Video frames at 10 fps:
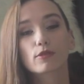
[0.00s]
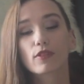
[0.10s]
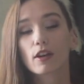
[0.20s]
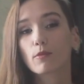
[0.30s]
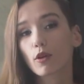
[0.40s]
to
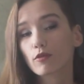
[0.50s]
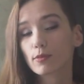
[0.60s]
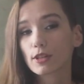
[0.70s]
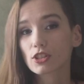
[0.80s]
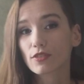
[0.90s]
find more
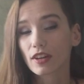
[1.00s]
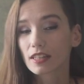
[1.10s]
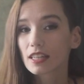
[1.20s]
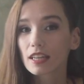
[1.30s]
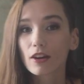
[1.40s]
information if I
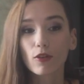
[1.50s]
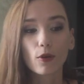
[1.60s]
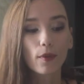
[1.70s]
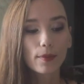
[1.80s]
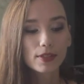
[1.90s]
need it, or
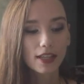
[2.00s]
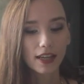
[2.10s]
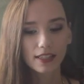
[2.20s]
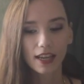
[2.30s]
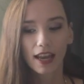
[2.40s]
a website.